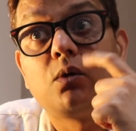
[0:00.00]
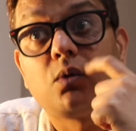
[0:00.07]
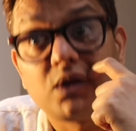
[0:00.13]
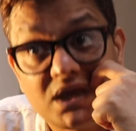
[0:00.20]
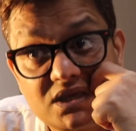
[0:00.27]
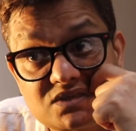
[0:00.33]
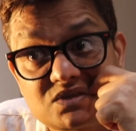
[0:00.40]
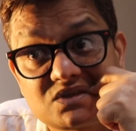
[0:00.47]

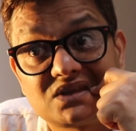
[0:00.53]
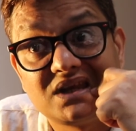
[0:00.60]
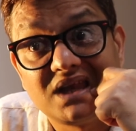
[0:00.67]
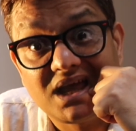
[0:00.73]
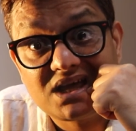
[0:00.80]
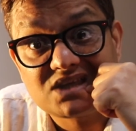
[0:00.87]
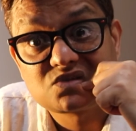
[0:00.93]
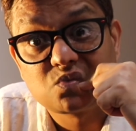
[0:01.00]
Yes, the
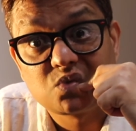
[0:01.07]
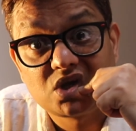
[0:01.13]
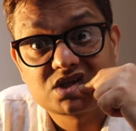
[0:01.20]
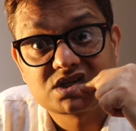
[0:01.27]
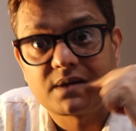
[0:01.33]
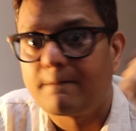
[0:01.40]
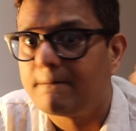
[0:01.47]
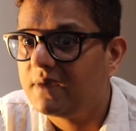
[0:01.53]
last
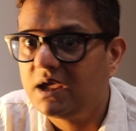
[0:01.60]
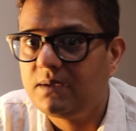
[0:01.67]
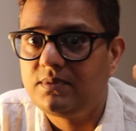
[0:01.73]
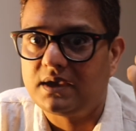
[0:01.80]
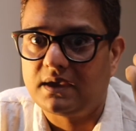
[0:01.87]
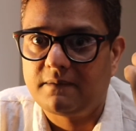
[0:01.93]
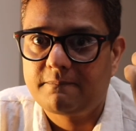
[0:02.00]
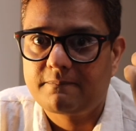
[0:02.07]
version
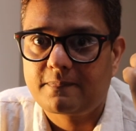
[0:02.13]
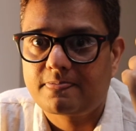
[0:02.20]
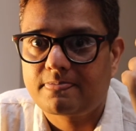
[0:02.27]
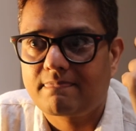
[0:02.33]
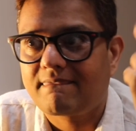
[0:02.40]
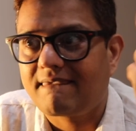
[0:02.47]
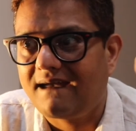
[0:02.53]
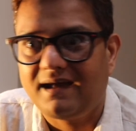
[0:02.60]
maybe
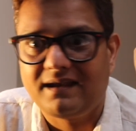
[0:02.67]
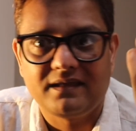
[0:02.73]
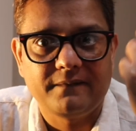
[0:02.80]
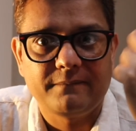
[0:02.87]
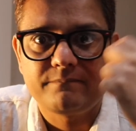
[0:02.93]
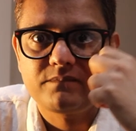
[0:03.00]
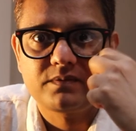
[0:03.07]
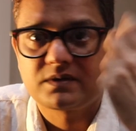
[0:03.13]

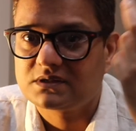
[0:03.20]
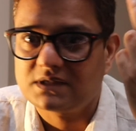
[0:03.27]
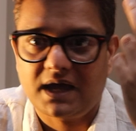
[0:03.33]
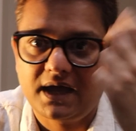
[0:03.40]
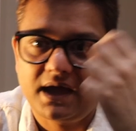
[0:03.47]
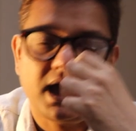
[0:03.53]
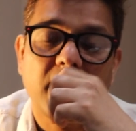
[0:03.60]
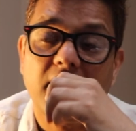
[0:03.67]
had because I
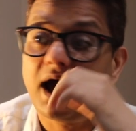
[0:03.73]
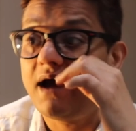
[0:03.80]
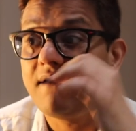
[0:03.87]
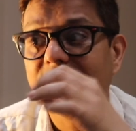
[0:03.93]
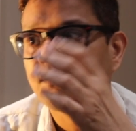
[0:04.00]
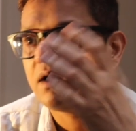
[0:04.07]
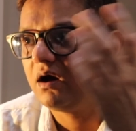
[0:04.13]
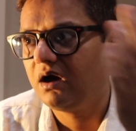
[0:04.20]

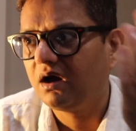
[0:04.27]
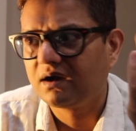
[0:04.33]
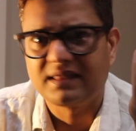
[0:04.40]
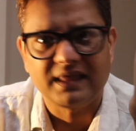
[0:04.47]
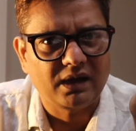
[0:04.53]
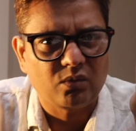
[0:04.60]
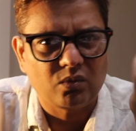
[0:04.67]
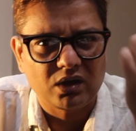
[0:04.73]
have heard
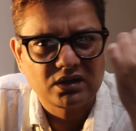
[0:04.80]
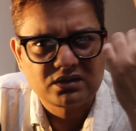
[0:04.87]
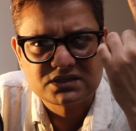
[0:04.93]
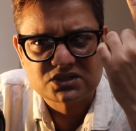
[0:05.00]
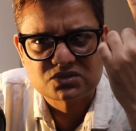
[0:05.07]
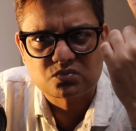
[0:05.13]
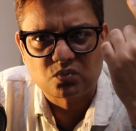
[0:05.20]
that one just